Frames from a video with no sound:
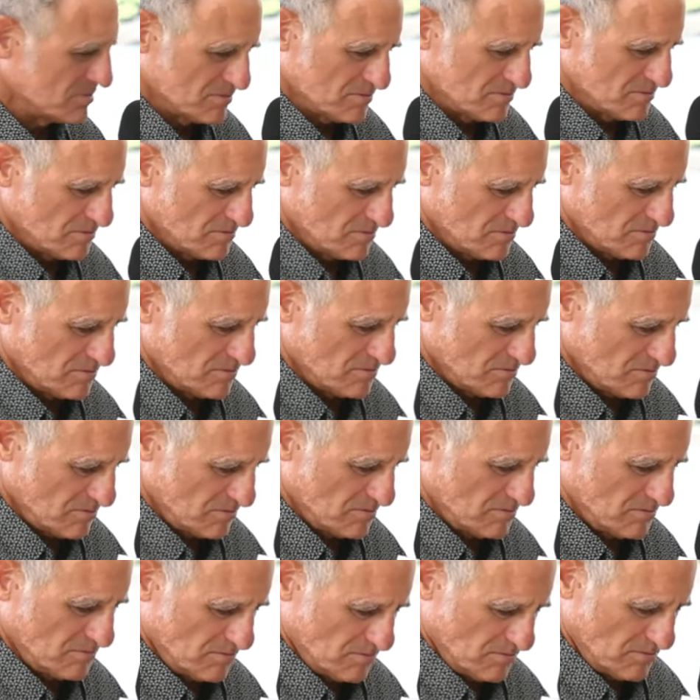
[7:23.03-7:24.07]

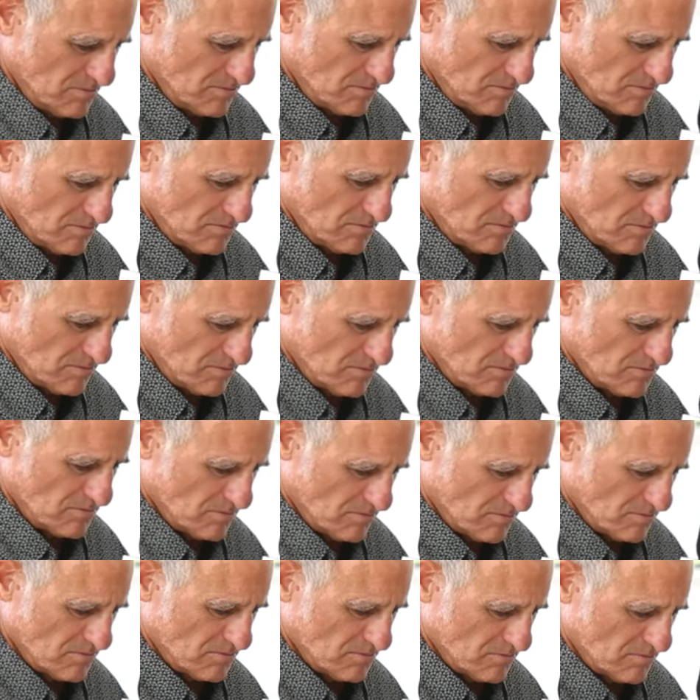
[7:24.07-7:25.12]

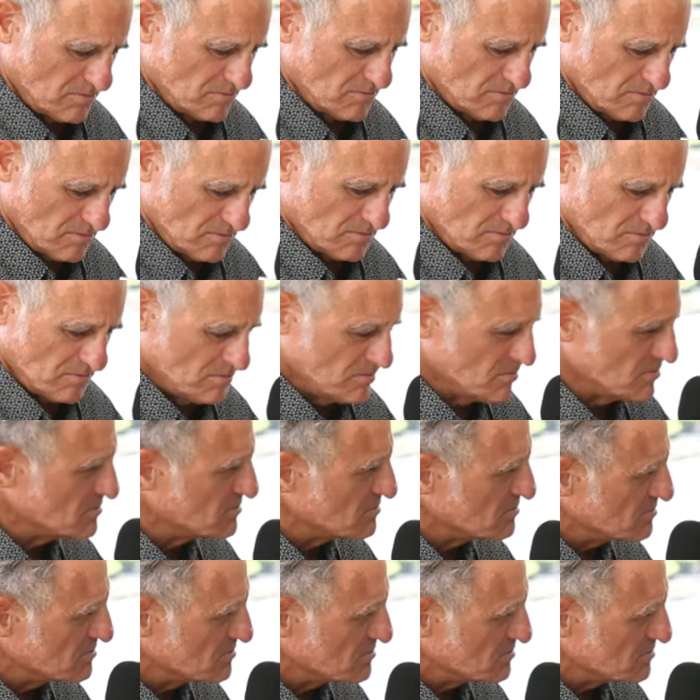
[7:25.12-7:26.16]

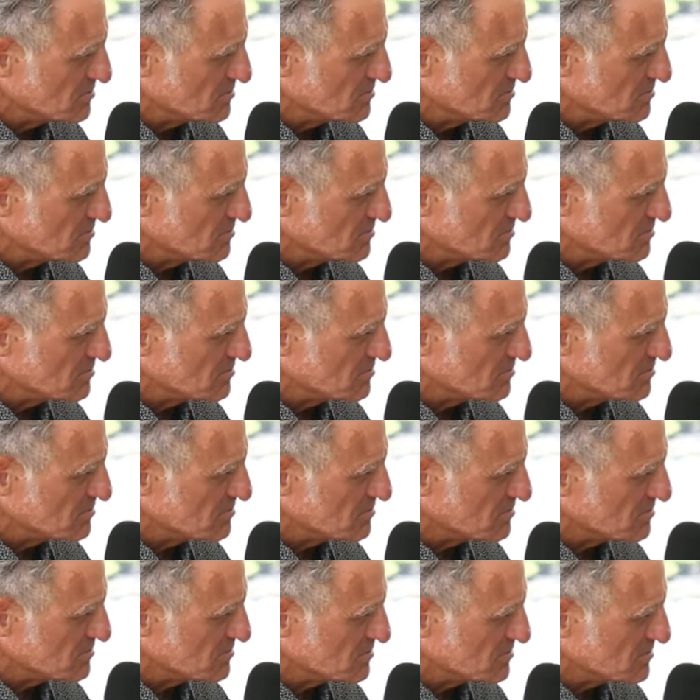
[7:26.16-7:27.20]

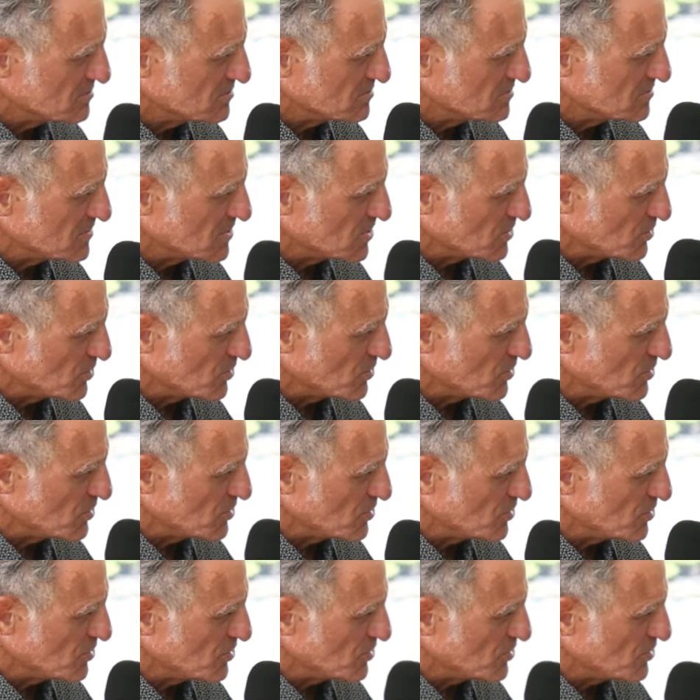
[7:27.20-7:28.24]

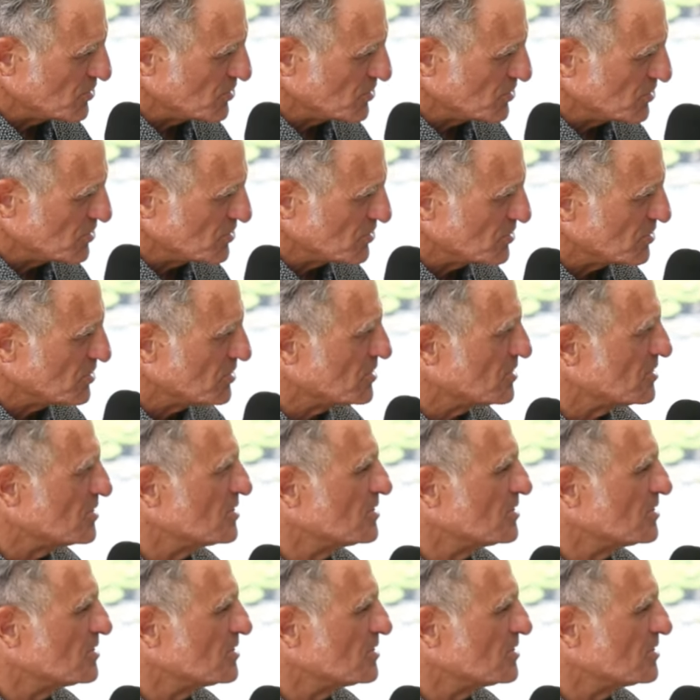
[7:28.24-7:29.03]
No words are spoken by the person on screen.